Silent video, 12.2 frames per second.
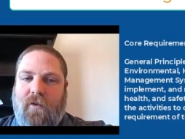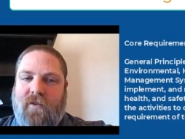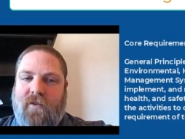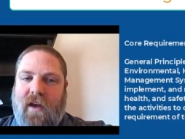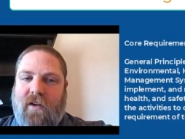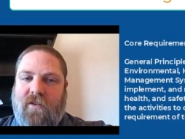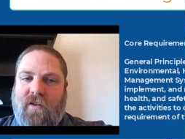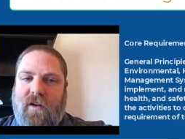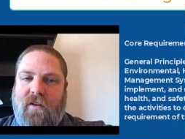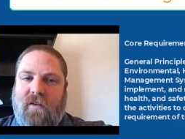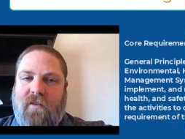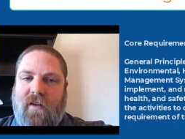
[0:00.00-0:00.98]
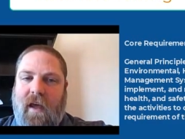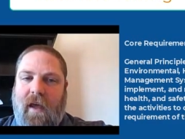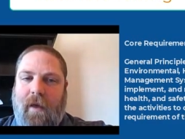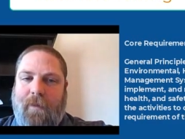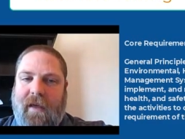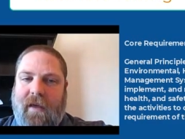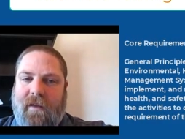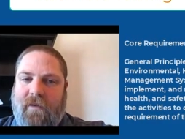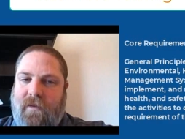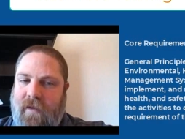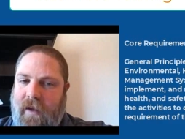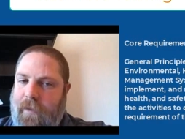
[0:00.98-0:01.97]
sections A, B, and
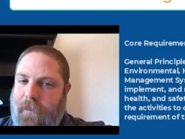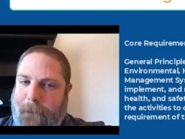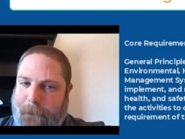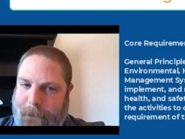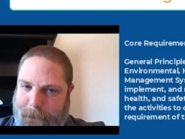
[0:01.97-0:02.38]
C.